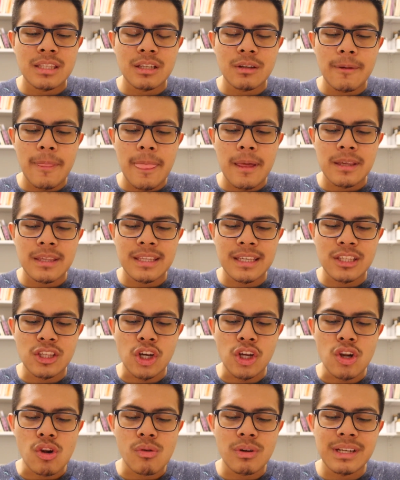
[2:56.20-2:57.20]
in the
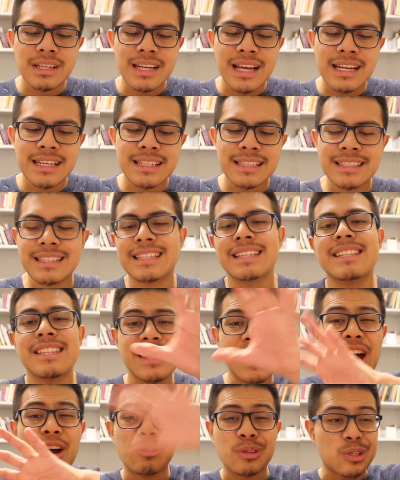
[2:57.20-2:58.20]

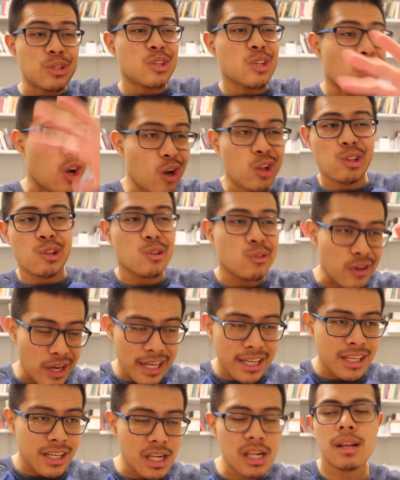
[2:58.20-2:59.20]
$696,000
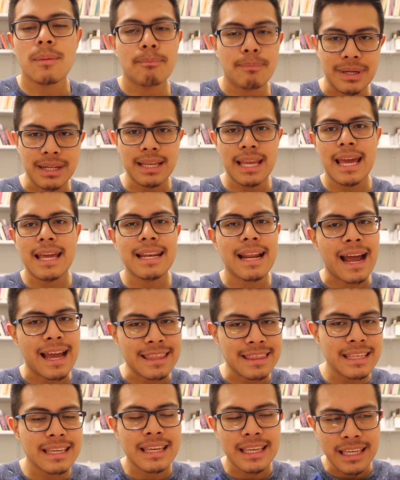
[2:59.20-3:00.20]
range, but again, I
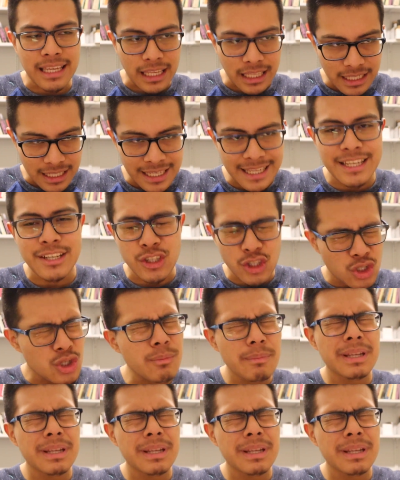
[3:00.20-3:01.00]
think it can hit $2